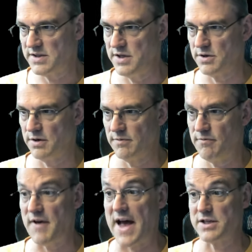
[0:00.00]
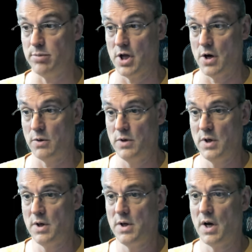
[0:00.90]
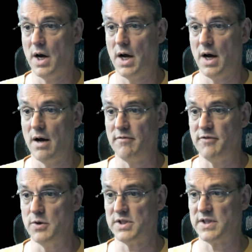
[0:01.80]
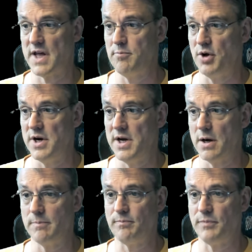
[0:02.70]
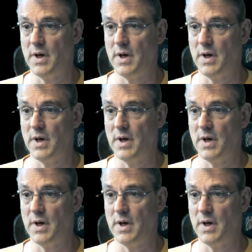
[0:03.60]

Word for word: These are fast blow uh, fuses that I put in here.